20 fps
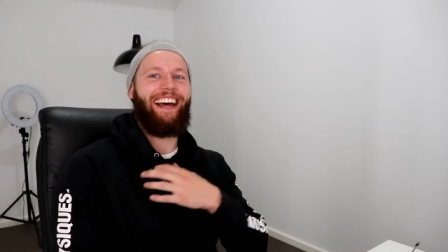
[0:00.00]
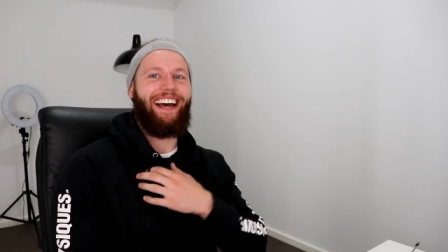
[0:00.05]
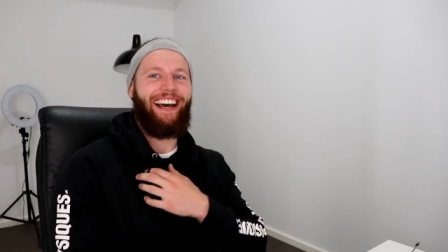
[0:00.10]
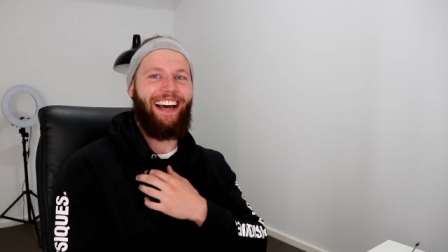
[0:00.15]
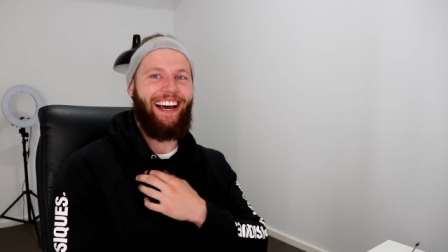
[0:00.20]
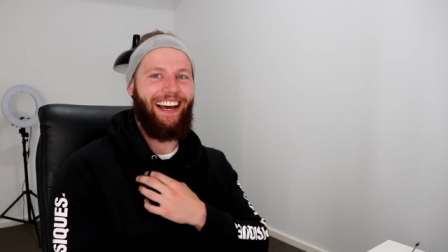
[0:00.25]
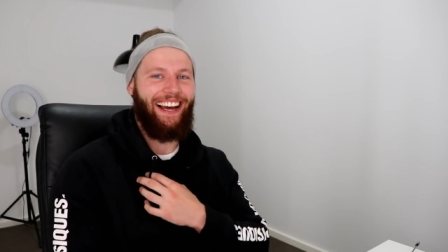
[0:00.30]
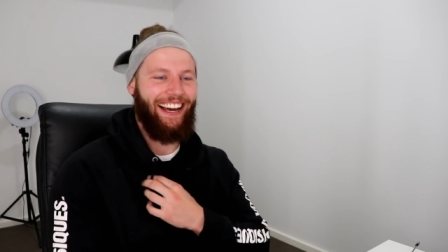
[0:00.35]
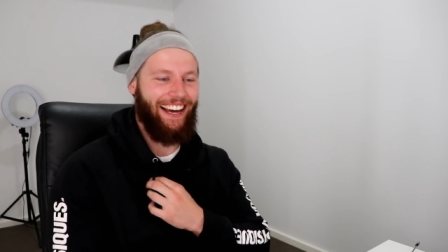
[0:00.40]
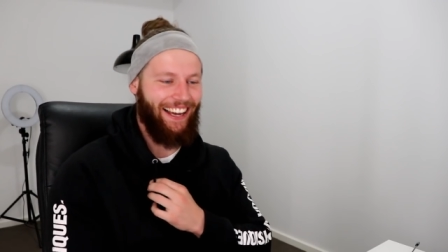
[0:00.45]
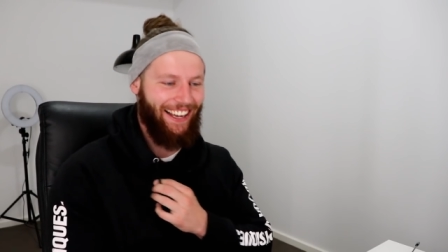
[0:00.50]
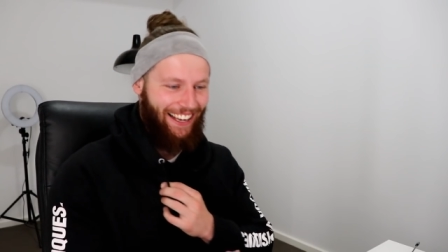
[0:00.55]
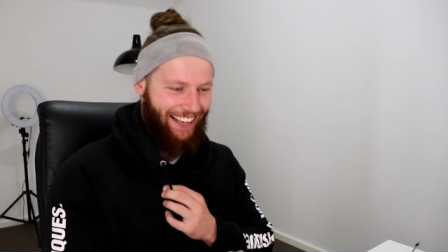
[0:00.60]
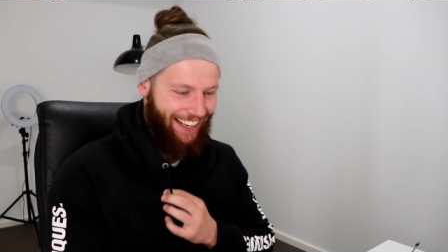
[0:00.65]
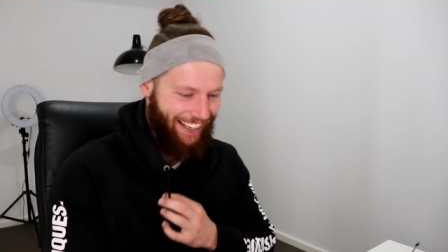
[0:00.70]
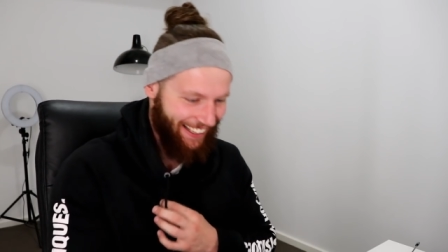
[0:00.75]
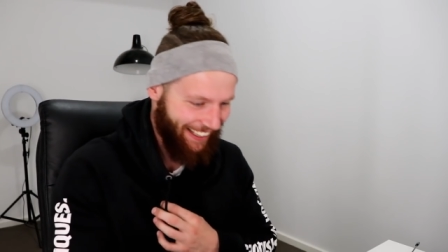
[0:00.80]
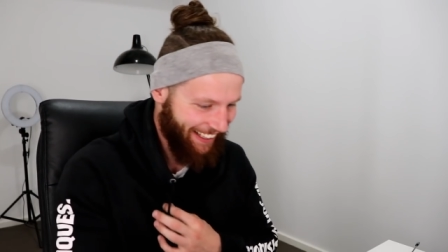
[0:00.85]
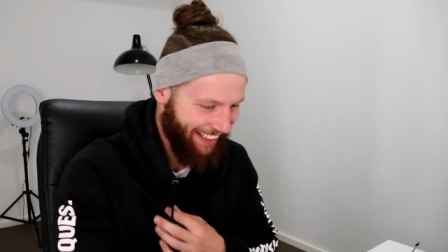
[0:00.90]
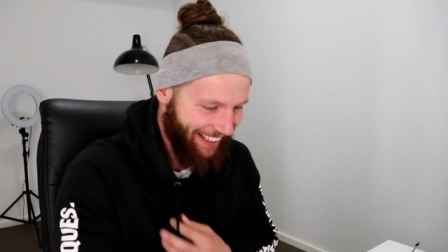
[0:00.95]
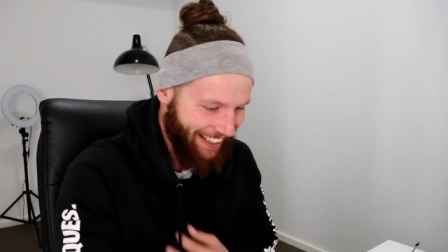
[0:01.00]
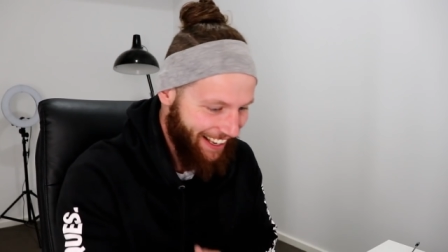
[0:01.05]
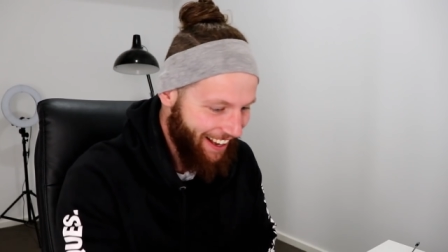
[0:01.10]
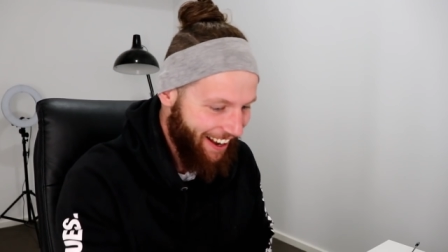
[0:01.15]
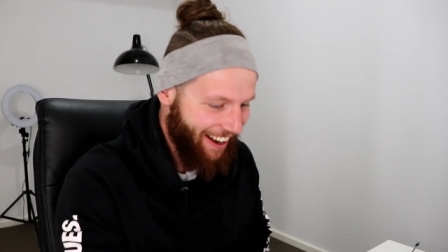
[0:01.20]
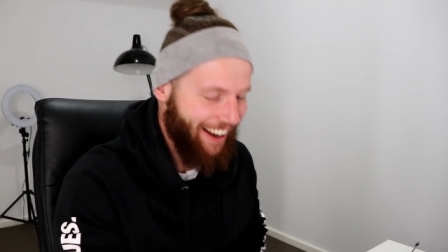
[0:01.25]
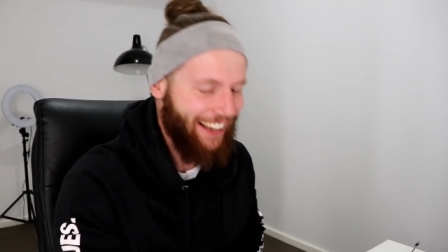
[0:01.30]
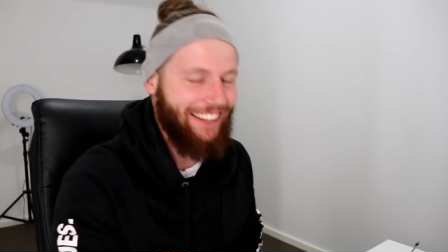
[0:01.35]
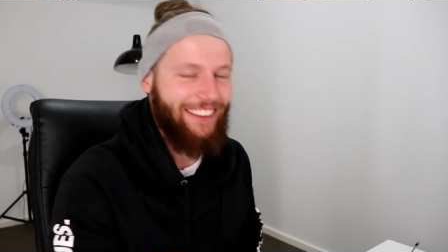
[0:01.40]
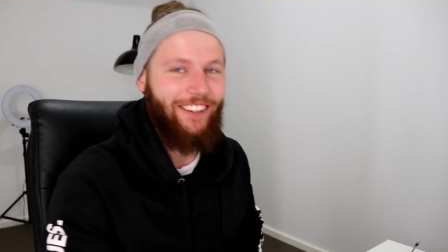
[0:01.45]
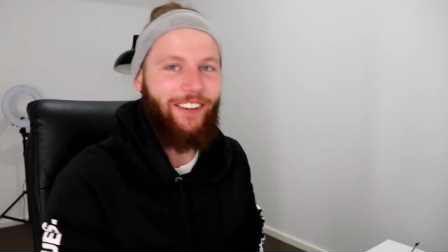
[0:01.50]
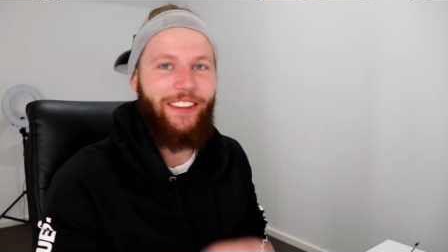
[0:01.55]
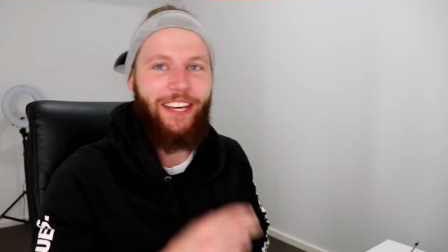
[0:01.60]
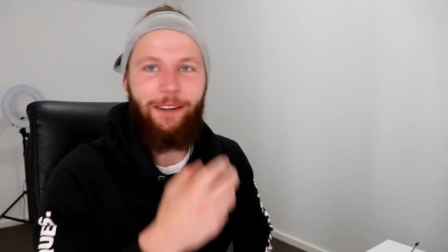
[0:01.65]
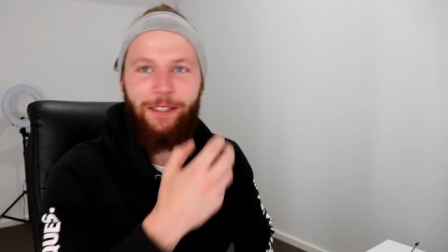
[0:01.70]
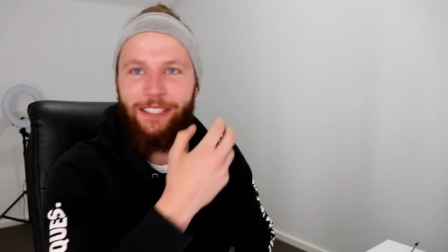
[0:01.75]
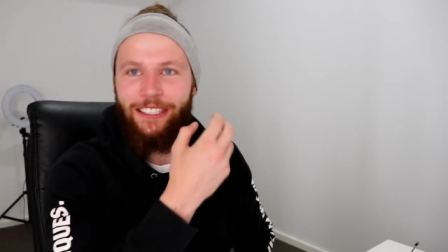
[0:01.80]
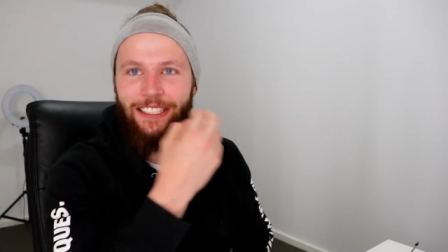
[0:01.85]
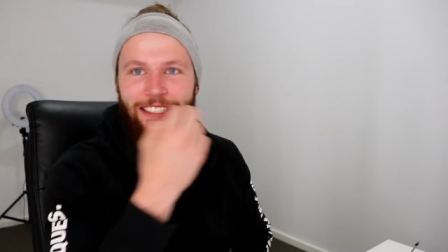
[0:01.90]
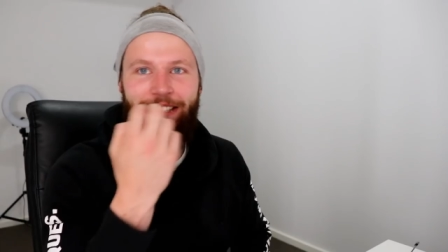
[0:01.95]
I thought
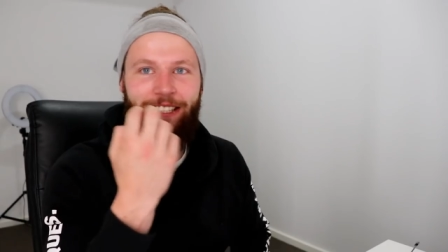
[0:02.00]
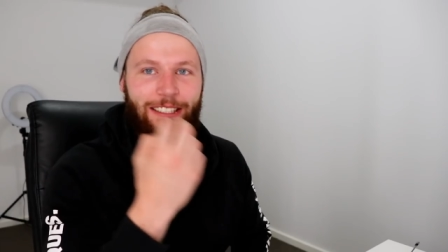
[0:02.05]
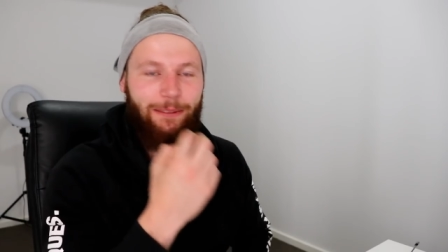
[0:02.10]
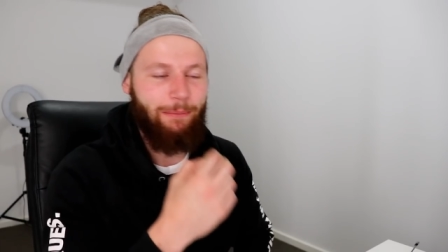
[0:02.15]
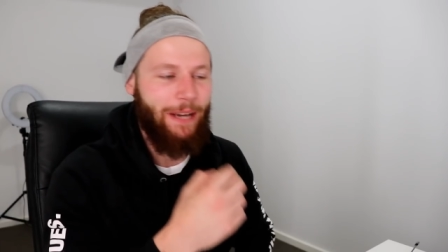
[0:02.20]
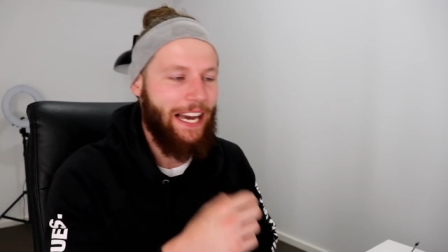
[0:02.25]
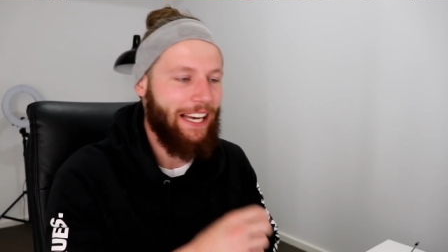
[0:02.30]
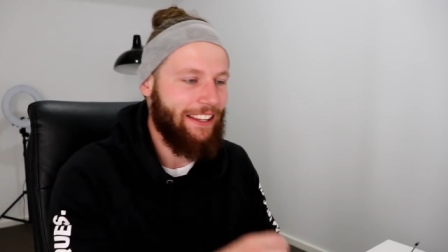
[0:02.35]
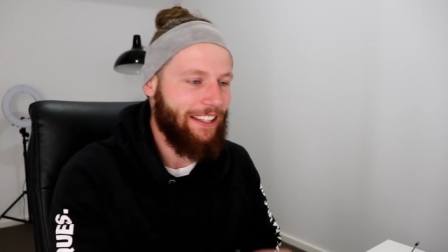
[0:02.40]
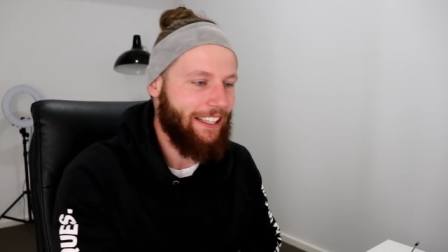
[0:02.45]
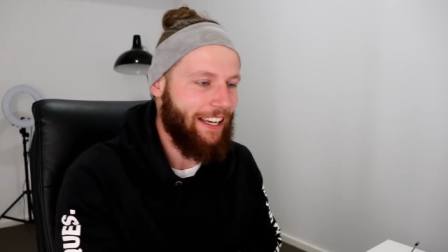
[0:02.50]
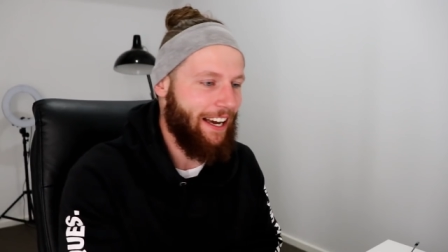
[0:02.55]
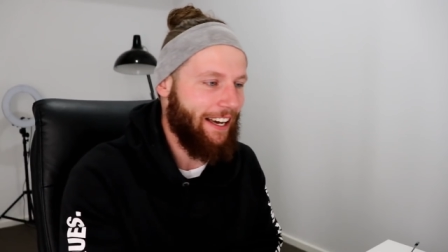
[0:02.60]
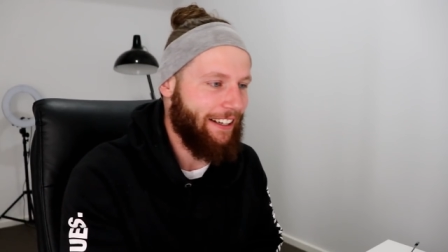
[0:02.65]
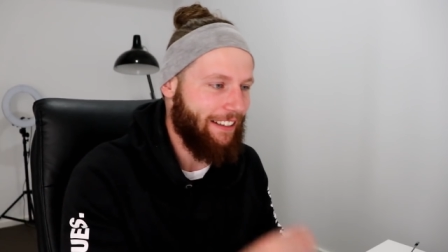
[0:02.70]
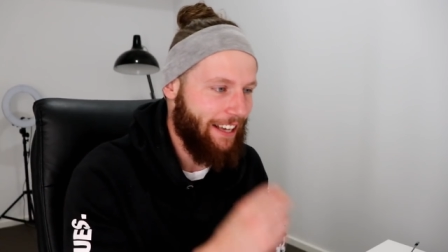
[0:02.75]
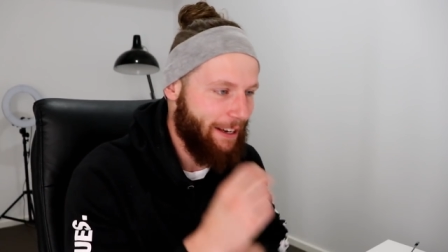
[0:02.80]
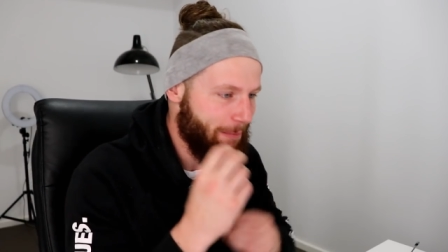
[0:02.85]
that was just his mouth guard,